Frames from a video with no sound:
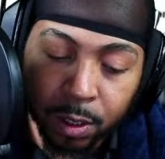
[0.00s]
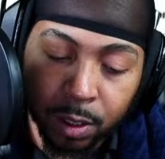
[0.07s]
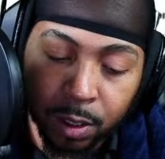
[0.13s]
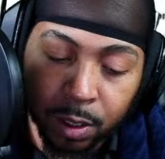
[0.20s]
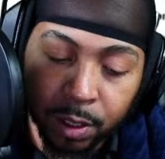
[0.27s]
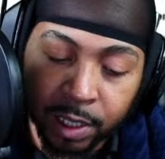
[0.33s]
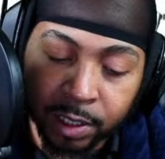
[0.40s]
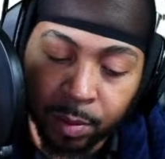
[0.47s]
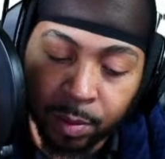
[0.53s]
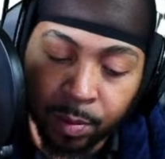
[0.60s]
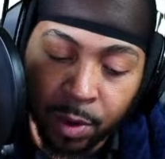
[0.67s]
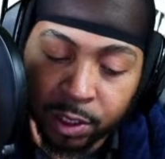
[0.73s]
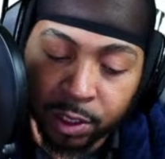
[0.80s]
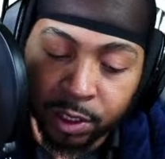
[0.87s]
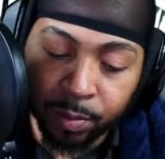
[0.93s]
That's a
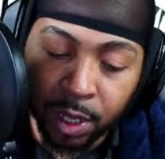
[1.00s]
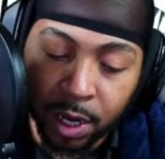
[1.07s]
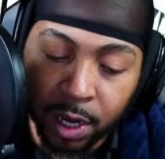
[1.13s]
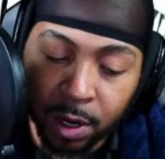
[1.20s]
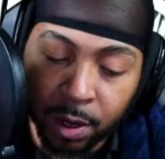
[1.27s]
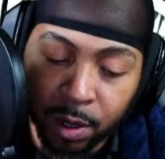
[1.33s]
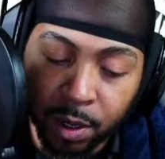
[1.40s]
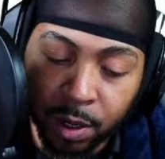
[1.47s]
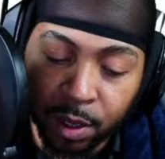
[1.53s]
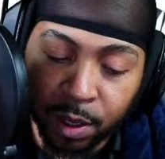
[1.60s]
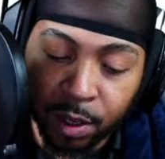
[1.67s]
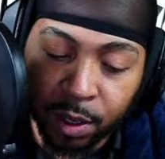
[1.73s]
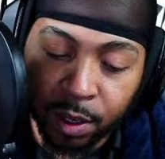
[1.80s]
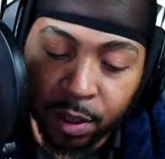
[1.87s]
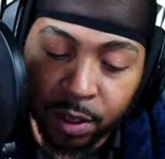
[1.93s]
multiplier
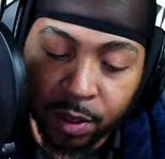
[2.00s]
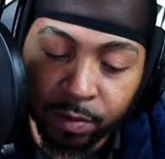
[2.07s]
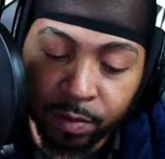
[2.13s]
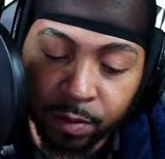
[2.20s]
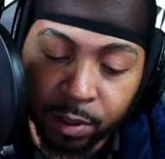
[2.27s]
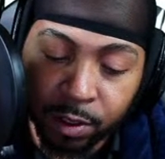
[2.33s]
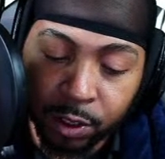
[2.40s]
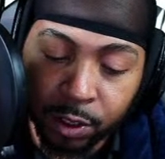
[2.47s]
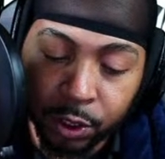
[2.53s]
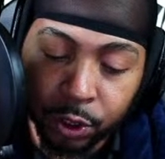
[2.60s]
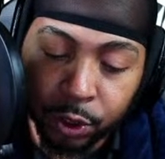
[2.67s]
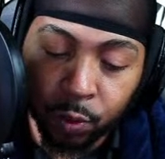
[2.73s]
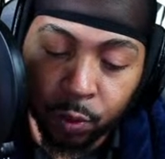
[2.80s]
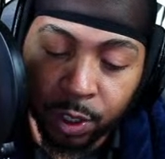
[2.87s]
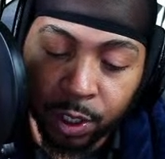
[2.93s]
of
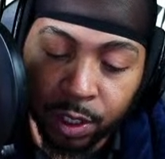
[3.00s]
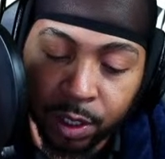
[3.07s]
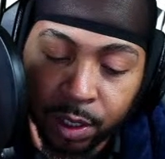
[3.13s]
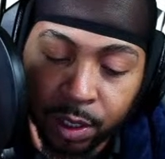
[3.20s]
20,